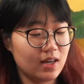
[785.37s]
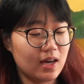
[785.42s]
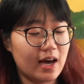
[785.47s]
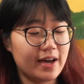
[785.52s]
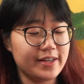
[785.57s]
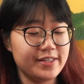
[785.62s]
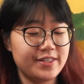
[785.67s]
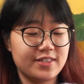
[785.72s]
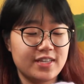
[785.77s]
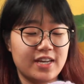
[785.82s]

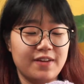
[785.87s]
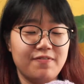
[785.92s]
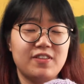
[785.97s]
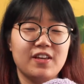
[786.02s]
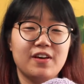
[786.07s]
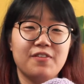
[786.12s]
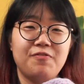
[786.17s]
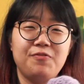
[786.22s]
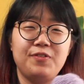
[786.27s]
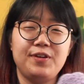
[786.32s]
I skipped
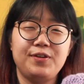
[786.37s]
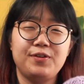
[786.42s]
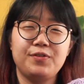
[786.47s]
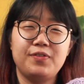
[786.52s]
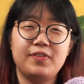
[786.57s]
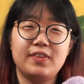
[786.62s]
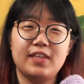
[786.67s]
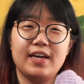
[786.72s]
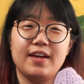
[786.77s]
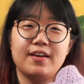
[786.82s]
a few
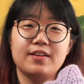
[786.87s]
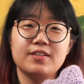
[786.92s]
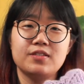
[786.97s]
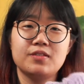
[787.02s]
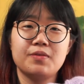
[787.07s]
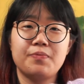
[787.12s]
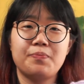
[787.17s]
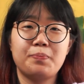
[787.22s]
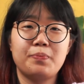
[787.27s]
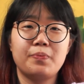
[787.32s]

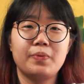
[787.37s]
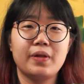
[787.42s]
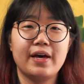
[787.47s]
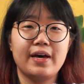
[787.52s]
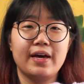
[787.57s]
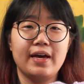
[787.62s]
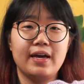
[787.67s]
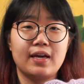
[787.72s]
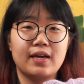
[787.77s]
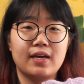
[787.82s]
things,
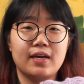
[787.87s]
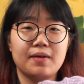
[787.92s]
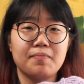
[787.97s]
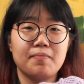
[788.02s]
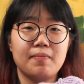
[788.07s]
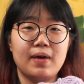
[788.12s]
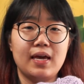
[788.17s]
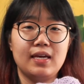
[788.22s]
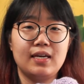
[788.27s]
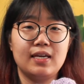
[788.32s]
like
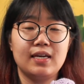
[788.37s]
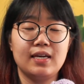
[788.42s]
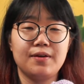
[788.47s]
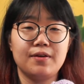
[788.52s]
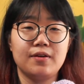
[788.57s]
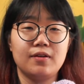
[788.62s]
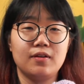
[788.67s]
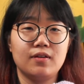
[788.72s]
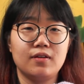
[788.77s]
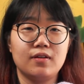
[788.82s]

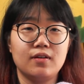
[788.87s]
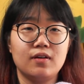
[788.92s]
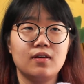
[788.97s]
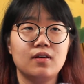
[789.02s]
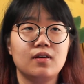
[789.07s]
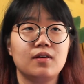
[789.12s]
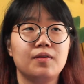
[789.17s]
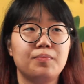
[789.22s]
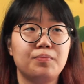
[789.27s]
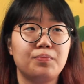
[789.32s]
making
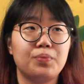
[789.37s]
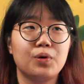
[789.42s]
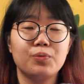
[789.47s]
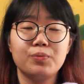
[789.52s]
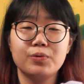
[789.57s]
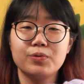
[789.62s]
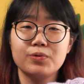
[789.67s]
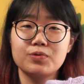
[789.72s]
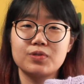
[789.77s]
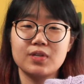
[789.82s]

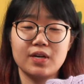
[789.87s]
bobbles.